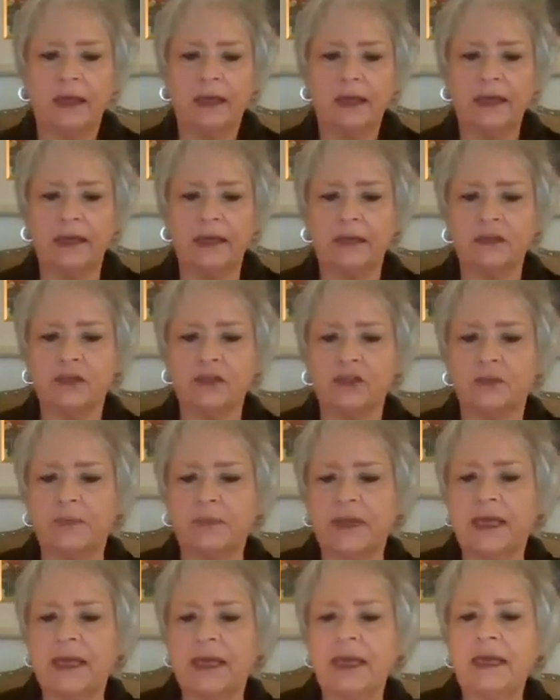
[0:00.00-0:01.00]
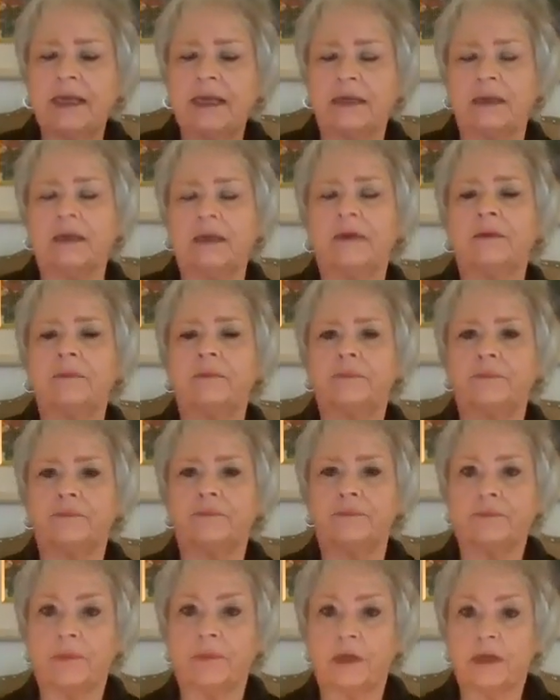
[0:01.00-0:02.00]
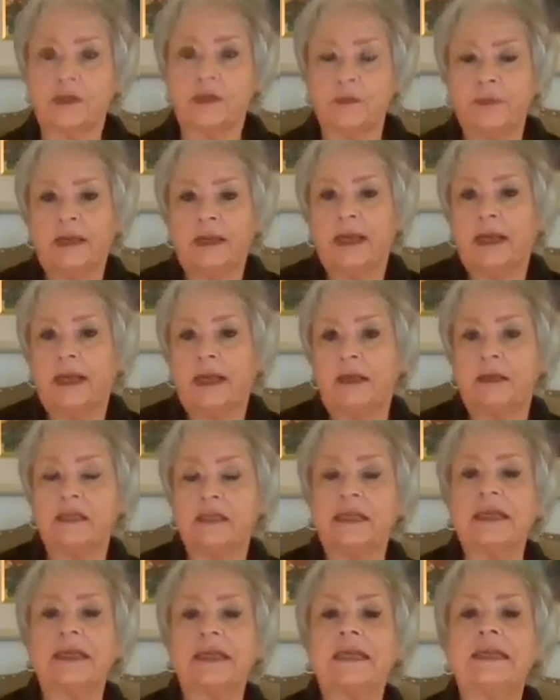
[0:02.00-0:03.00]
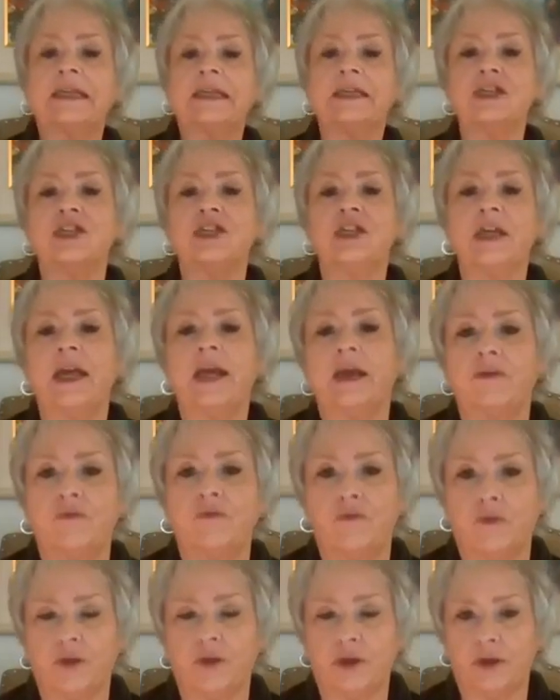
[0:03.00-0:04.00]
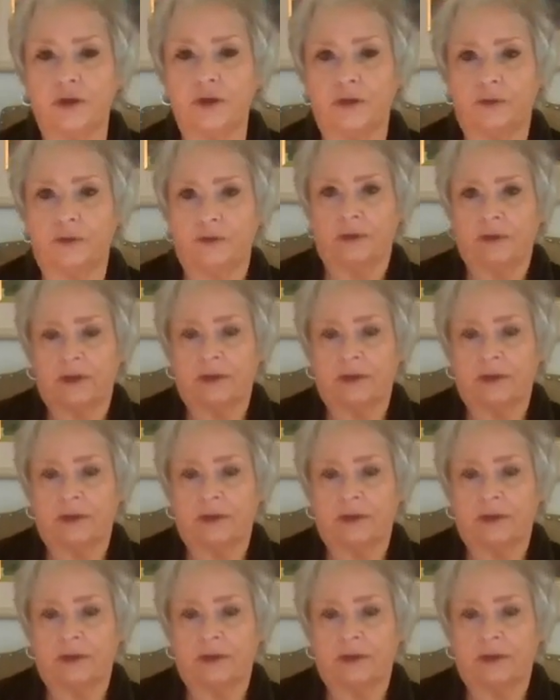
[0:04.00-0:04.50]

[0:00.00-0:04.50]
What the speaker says: is to initiate for you